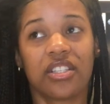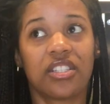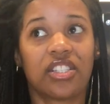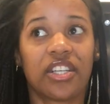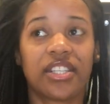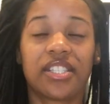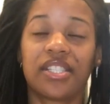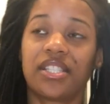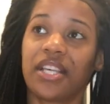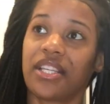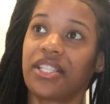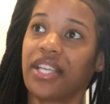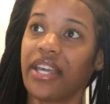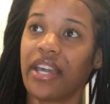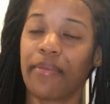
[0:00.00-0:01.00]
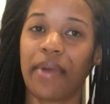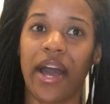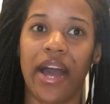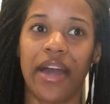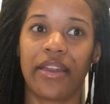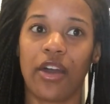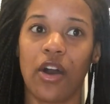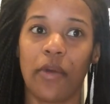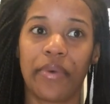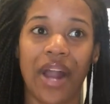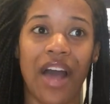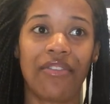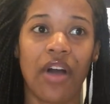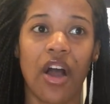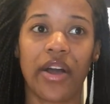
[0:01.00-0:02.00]
Just TMI, I know, but
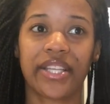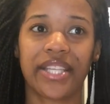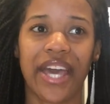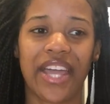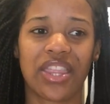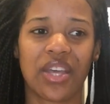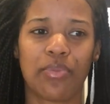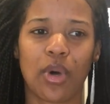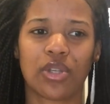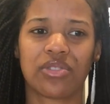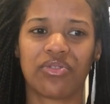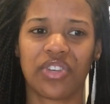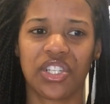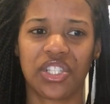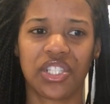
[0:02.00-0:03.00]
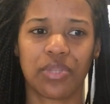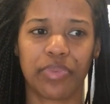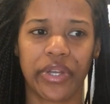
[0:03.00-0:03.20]
I've always had the most vicious